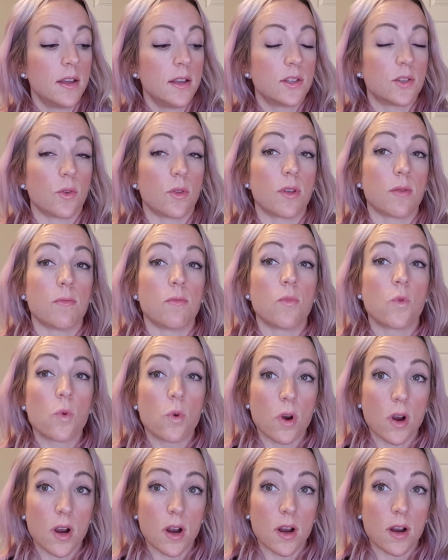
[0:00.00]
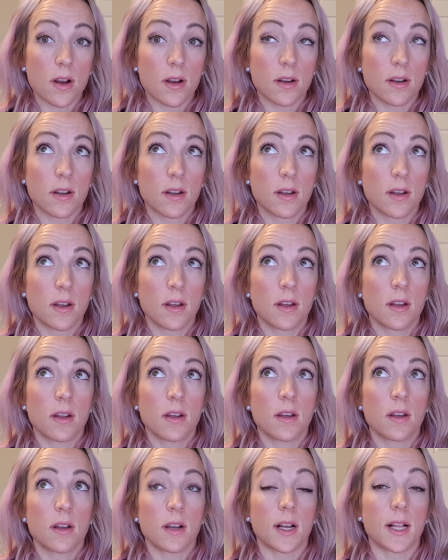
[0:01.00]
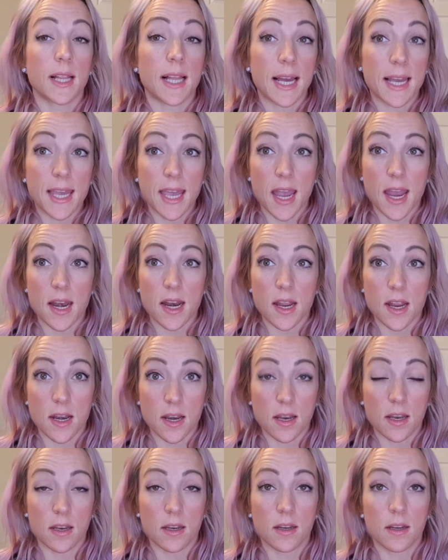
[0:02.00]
So the more glycated